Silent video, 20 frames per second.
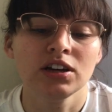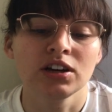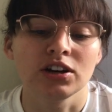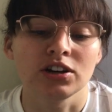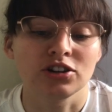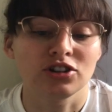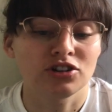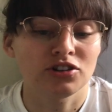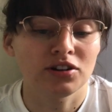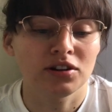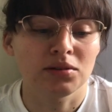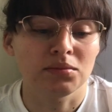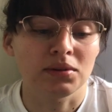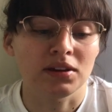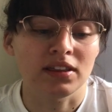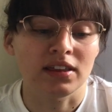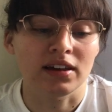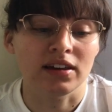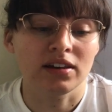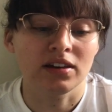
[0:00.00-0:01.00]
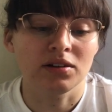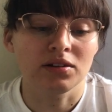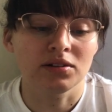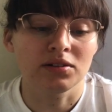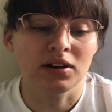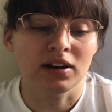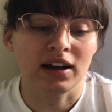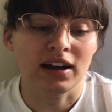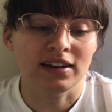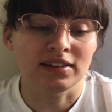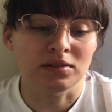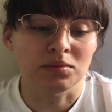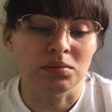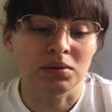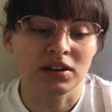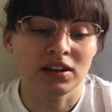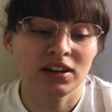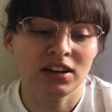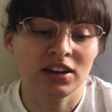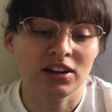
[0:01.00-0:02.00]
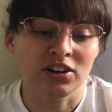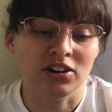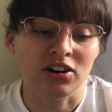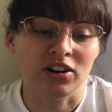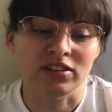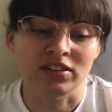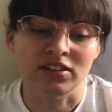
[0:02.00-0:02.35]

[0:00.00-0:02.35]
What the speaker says: assuring me that he has been here on